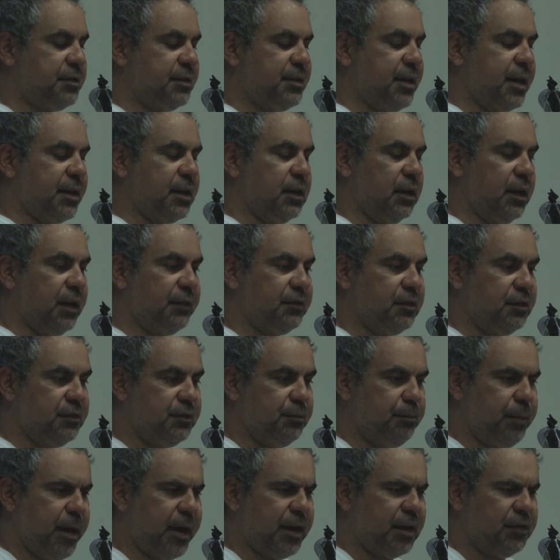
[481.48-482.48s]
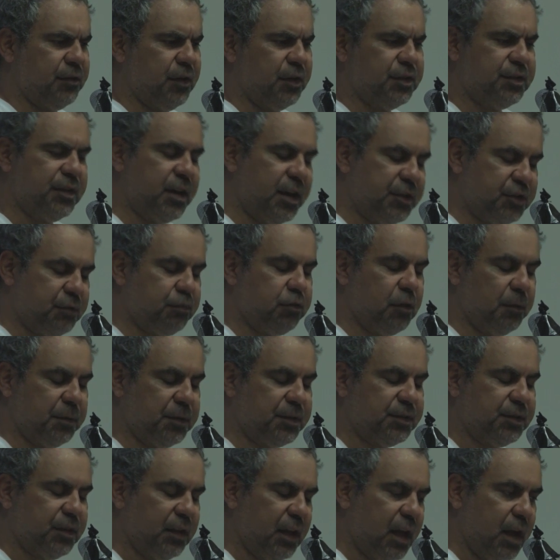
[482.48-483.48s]
to take electives back in those days. You probably
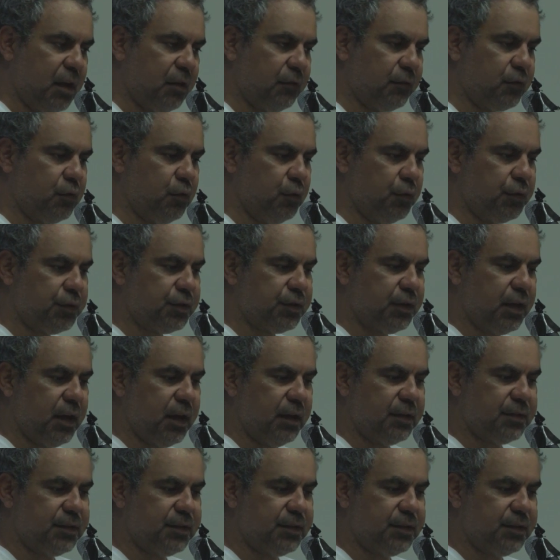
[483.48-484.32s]
still are, of course.